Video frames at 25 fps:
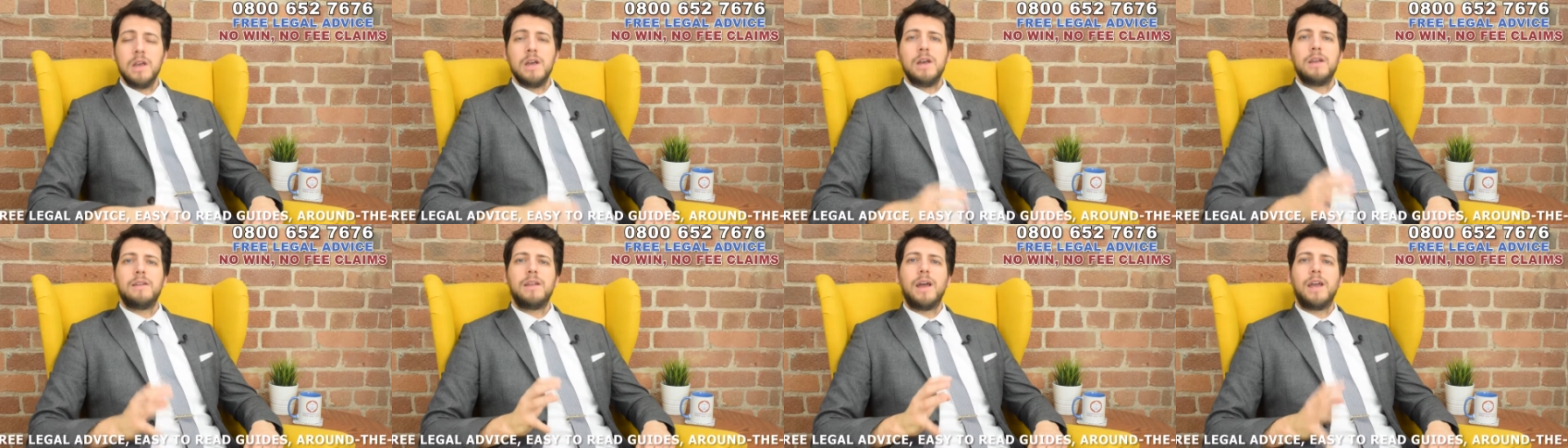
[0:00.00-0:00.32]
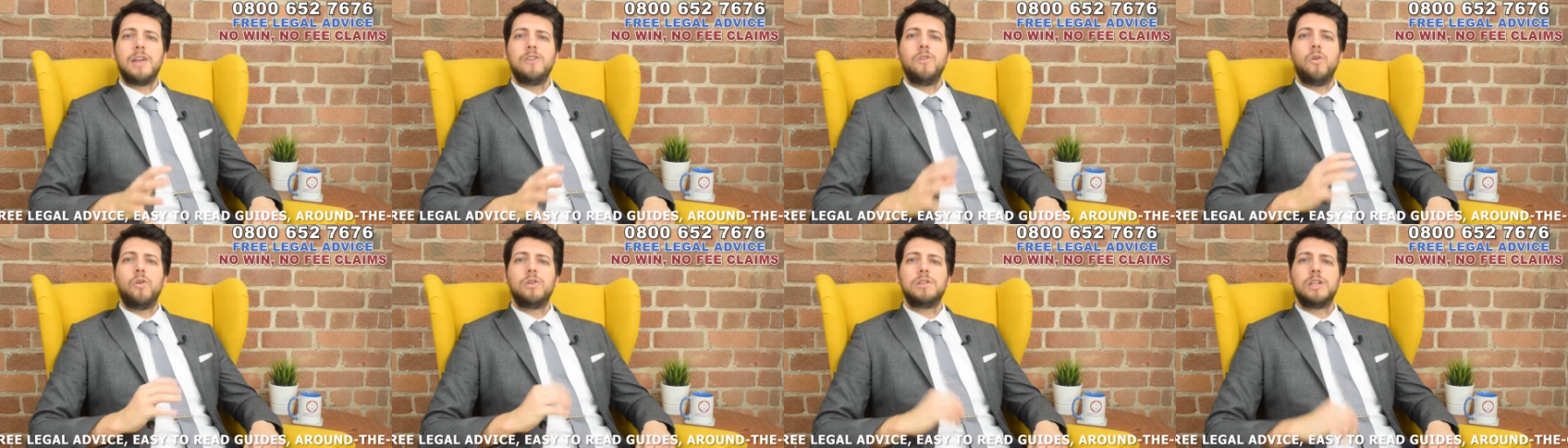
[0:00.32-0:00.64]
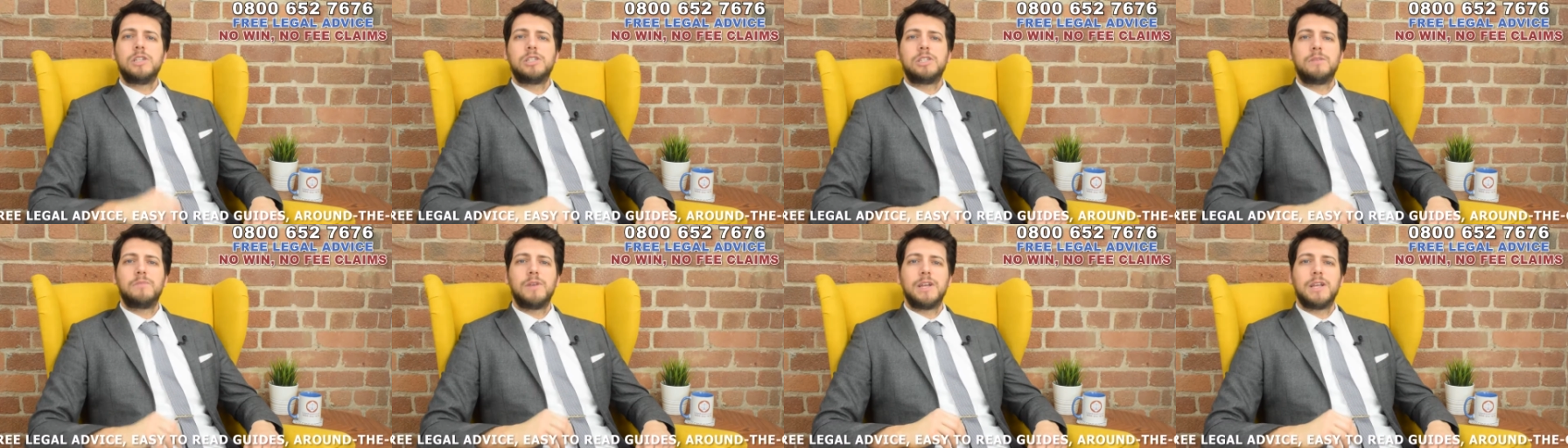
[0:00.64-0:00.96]
Now, in order
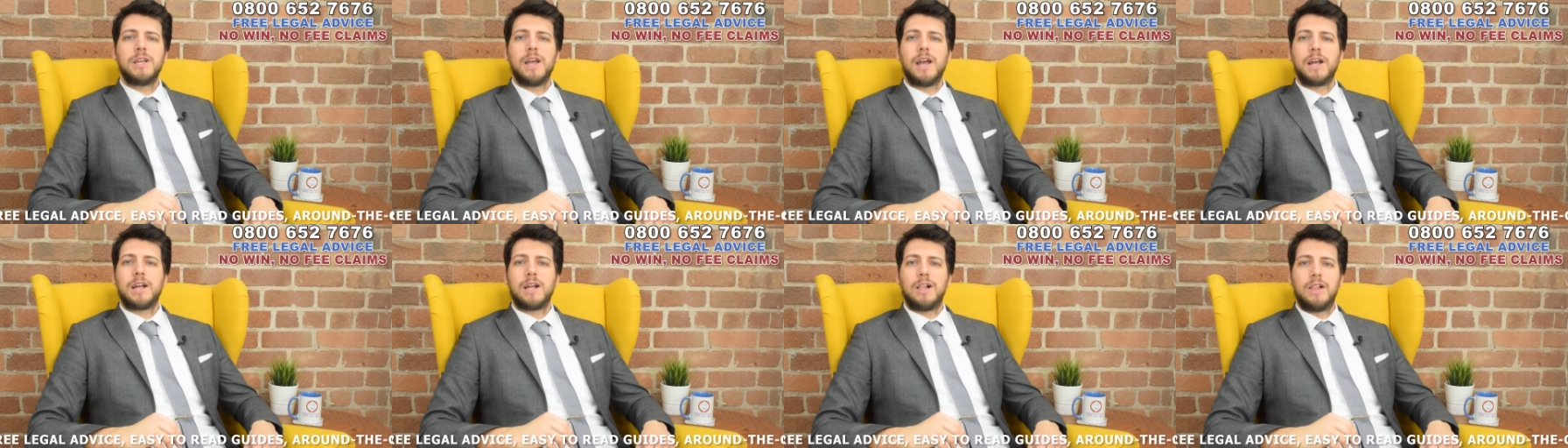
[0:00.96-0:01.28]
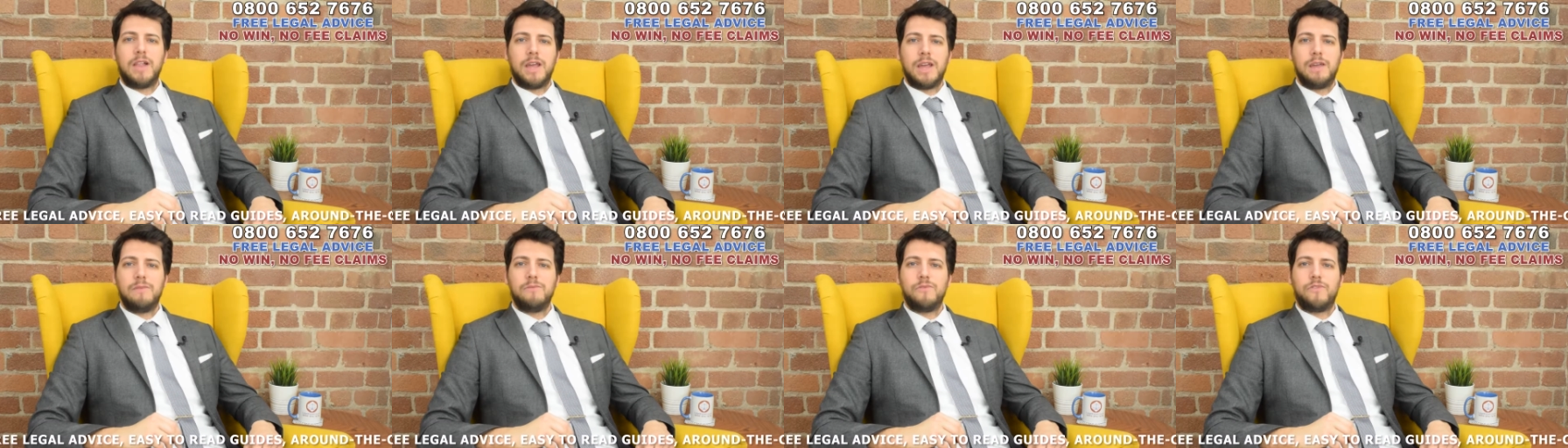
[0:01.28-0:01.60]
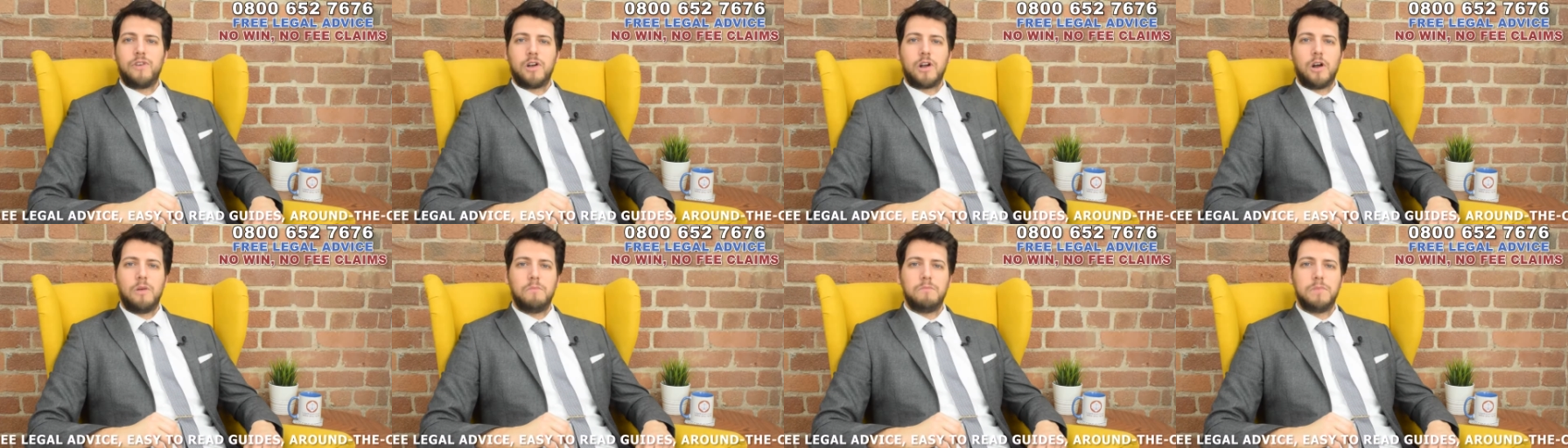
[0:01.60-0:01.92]
to bring a claim
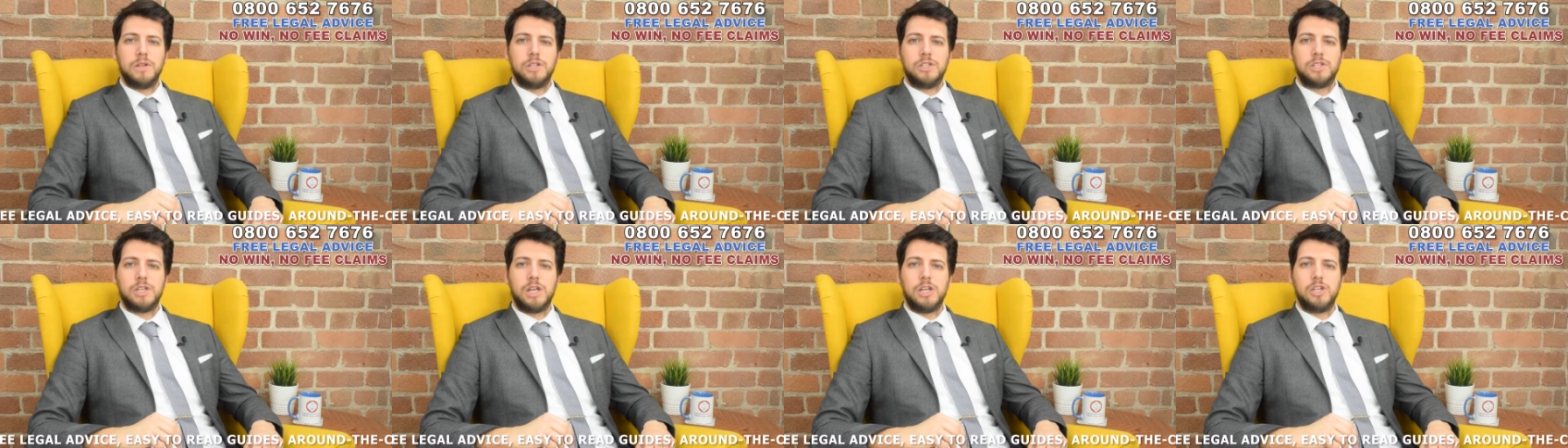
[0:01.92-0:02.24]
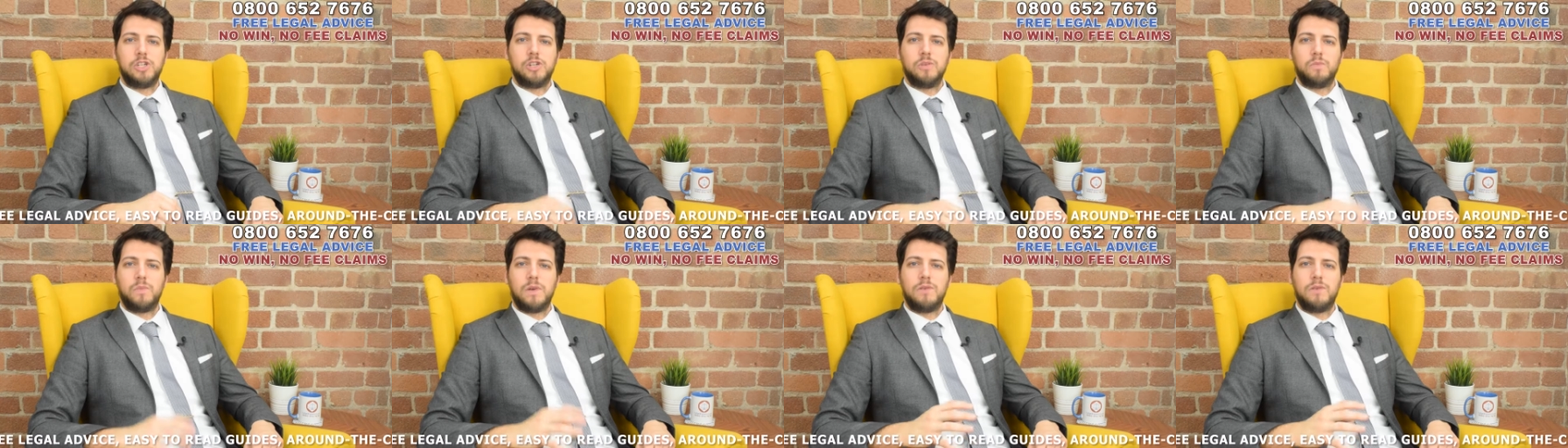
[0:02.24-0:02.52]
for compensation,